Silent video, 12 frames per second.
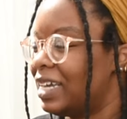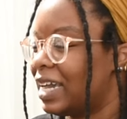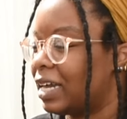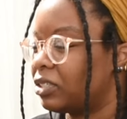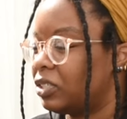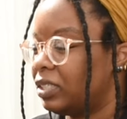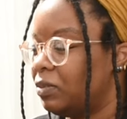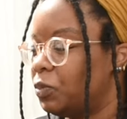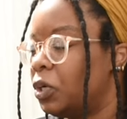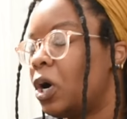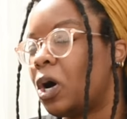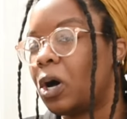they actually
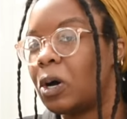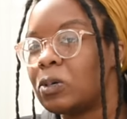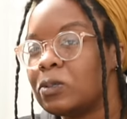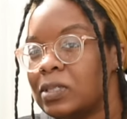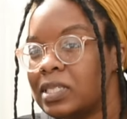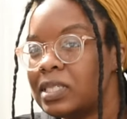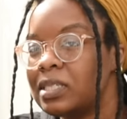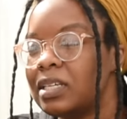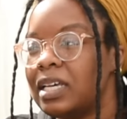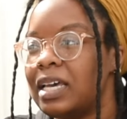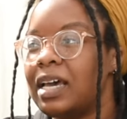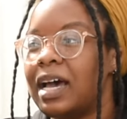will host
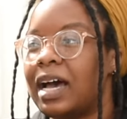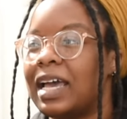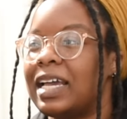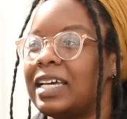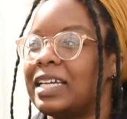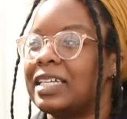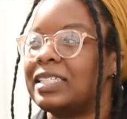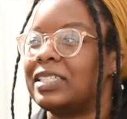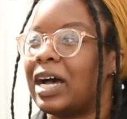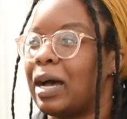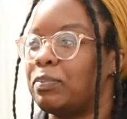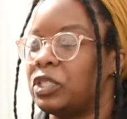an
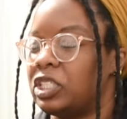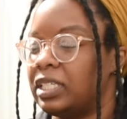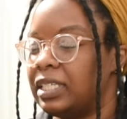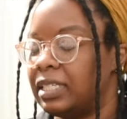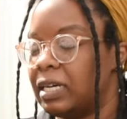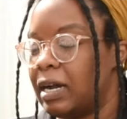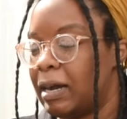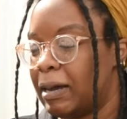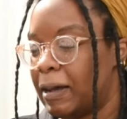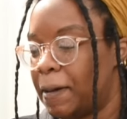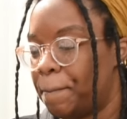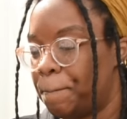adoption,
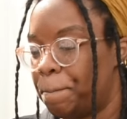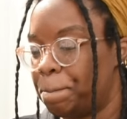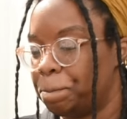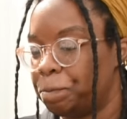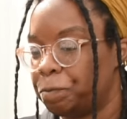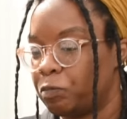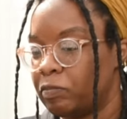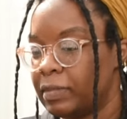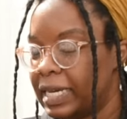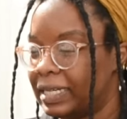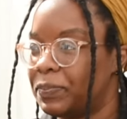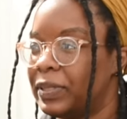
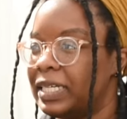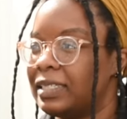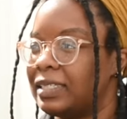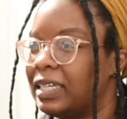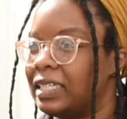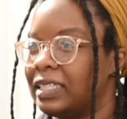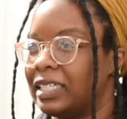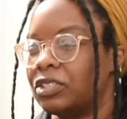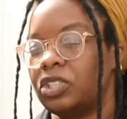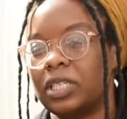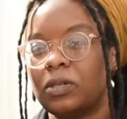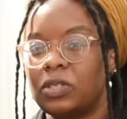like a place, like a
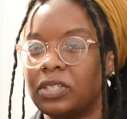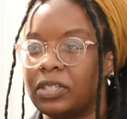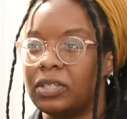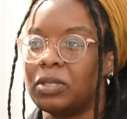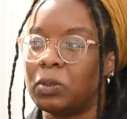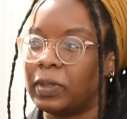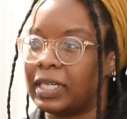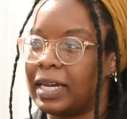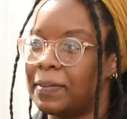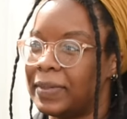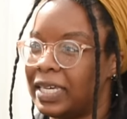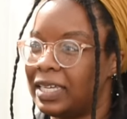shelter would
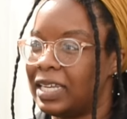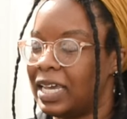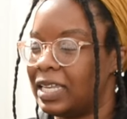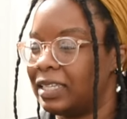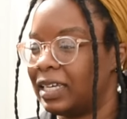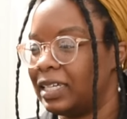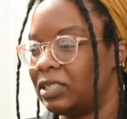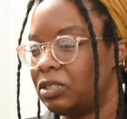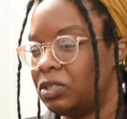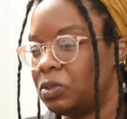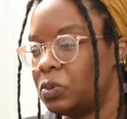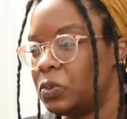come in and like
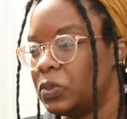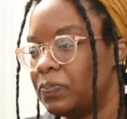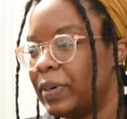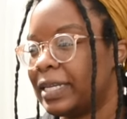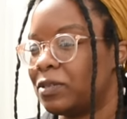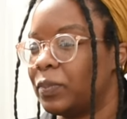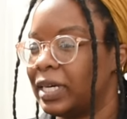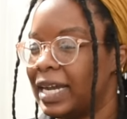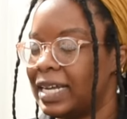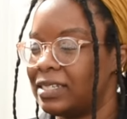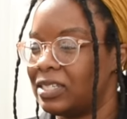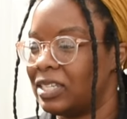use PetSmart
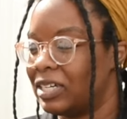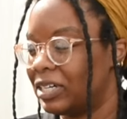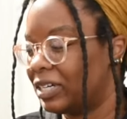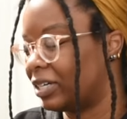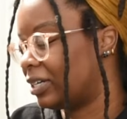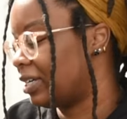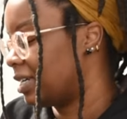as their